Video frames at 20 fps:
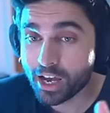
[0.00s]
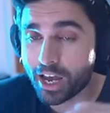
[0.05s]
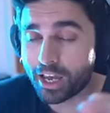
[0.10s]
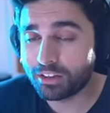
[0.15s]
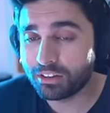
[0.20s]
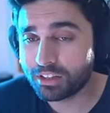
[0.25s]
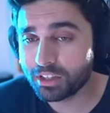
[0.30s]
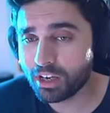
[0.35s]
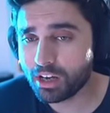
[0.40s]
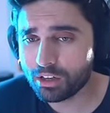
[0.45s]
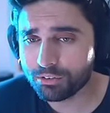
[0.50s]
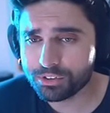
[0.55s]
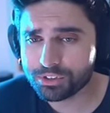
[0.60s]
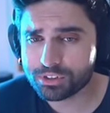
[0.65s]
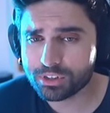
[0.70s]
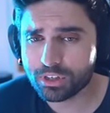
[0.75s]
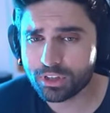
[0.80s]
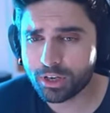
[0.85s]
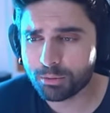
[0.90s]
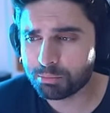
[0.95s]
And they always
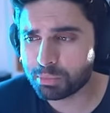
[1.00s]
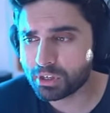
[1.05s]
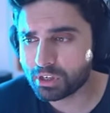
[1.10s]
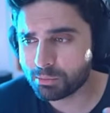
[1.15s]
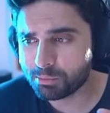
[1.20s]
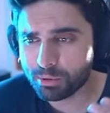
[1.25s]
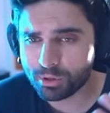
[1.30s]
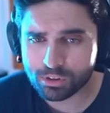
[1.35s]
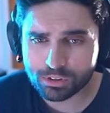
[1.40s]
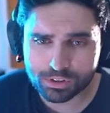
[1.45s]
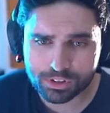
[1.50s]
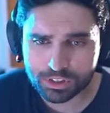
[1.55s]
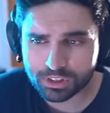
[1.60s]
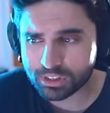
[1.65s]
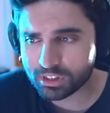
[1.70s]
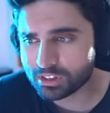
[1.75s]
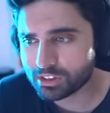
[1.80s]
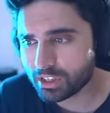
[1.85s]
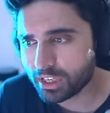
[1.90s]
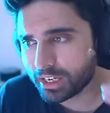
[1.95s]
say like, people
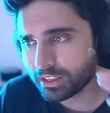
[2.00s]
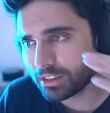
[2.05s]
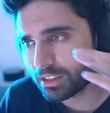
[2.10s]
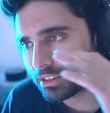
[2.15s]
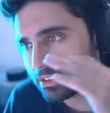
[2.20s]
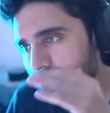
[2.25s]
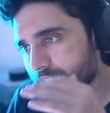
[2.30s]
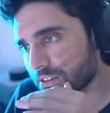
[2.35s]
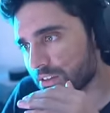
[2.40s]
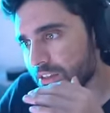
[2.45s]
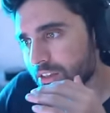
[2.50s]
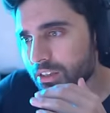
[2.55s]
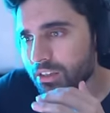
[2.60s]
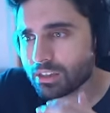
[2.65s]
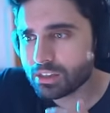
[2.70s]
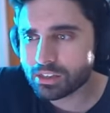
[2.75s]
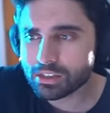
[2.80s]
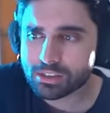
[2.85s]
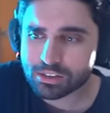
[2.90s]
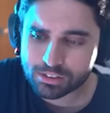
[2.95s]
change like the
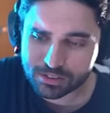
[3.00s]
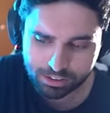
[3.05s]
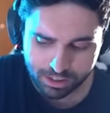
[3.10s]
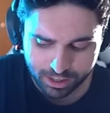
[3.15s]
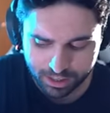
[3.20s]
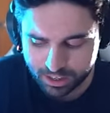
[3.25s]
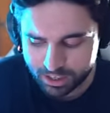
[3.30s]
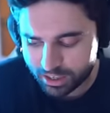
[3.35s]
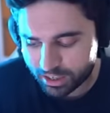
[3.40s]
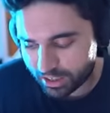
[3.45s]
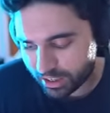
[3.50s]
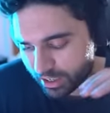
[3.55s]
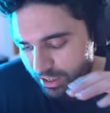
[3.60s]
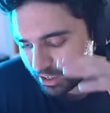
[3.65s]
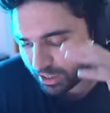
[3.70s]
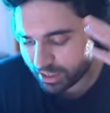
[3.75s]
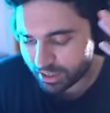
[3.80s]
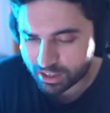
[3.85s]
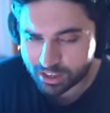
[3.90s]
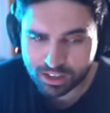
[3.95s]
season.
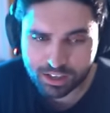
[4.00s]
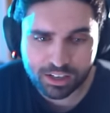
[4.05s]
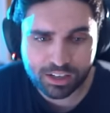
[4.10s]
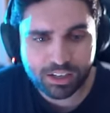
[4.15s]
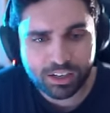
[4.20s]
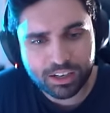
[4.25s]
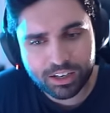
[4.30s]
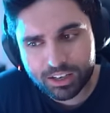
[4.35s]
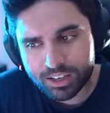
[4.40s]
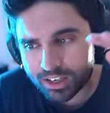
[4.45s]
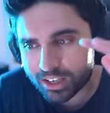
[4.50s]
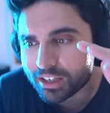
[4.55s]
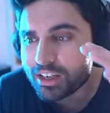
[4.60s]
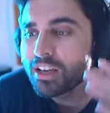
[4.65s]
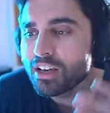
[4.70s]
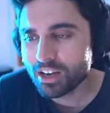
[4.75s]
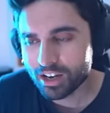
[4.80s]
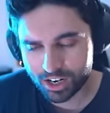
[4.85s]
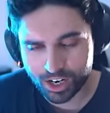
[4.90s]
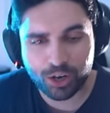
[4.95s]

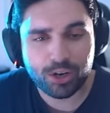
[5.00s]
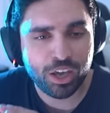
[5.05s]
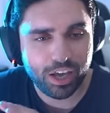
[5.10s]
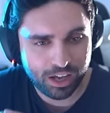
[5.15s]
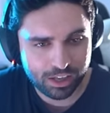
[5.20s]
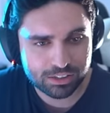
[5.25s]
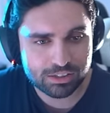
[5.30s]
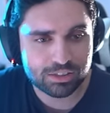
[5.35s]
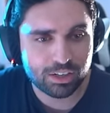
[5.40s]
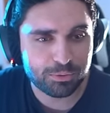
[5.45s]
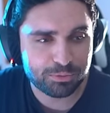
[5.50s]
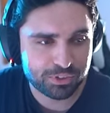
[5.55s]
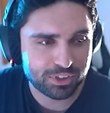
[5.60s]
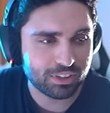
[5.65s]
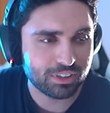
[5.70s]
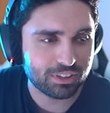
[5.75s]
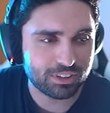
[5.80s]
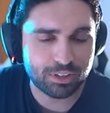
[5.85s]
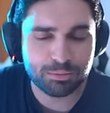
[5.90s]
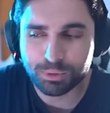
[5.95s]
Bruh. Okay, I'll stop
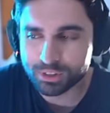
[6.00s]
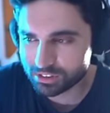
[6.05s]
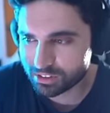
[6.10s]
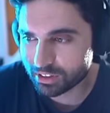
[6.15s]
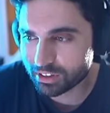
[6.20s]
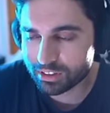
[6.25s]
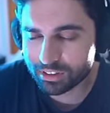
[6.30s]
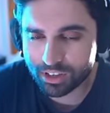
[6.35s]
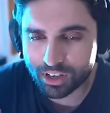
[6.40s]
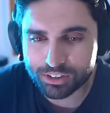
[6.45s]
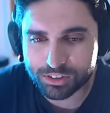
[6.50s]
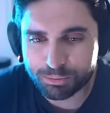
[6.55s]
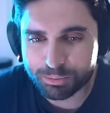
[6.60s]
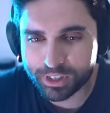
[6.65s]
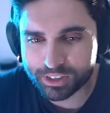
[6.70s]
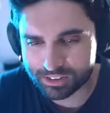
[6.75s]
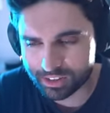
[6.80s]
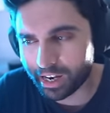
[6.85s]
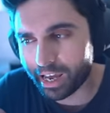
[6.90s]
singing there. My singing not the best.